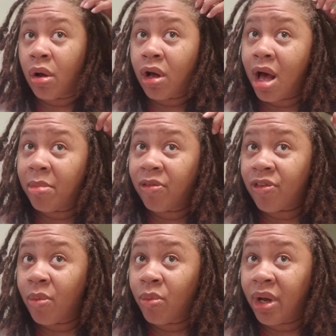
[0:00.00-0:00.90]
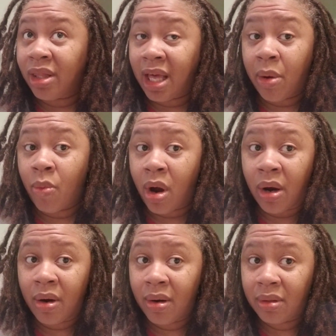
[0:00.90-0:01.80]
coming from where they
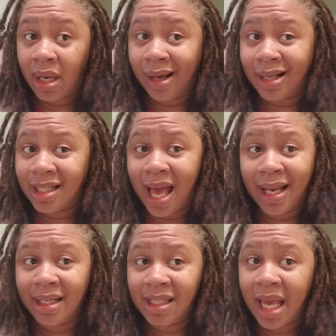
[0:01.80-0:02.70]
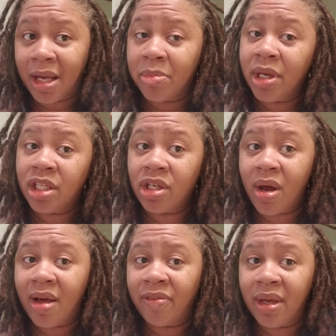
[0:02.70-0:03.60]
were, like I said, I didn't take a picture
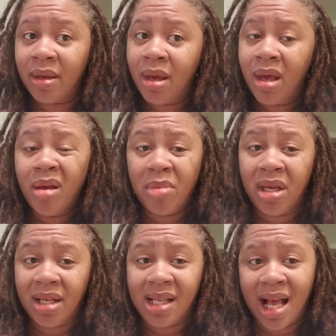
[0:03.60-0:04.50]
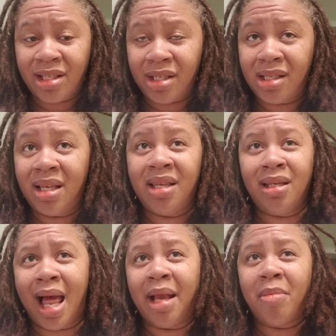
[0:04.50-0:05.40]
of it because I just didn't
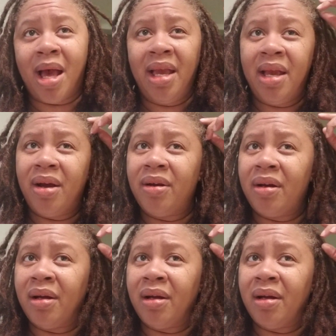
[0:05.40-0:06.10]
like my hair.